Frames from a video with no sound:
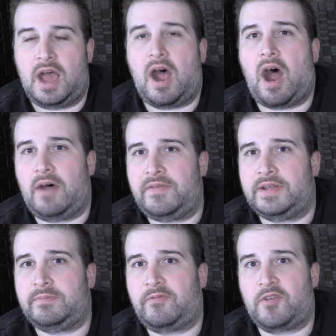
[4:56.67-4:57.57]

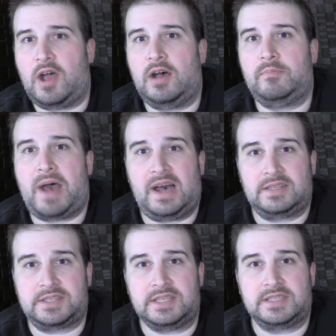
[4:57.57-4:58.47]
often from
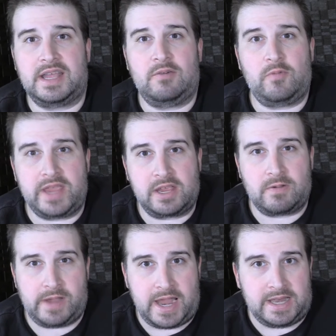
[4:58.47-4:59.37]
policies that we
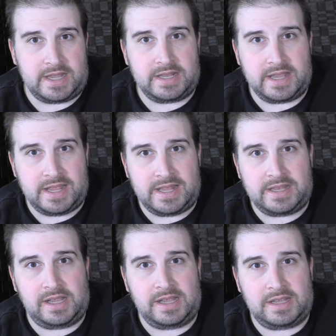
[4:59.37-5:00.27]
created
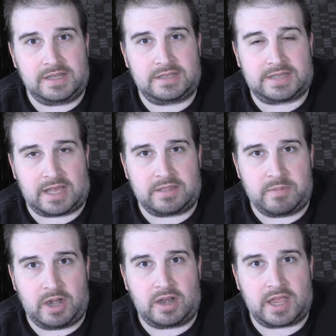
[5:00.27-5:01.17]
in South
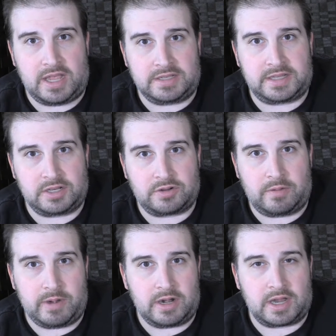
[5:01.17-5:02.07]
America and Central
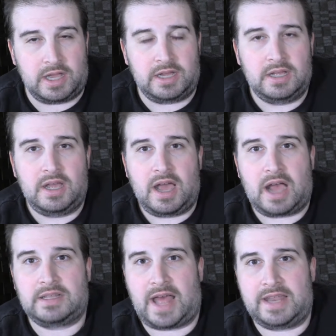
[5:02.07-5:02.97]
America.
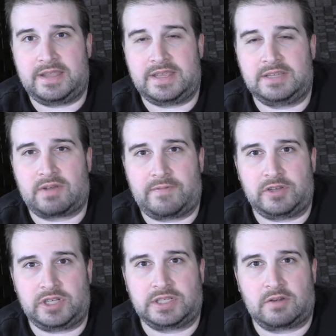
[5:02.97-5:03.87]
A lot of these
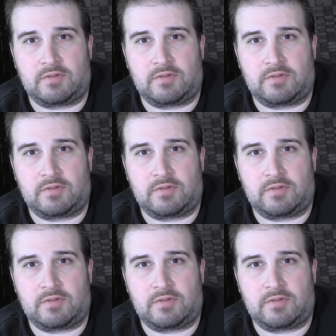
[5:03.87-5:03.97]
refugees are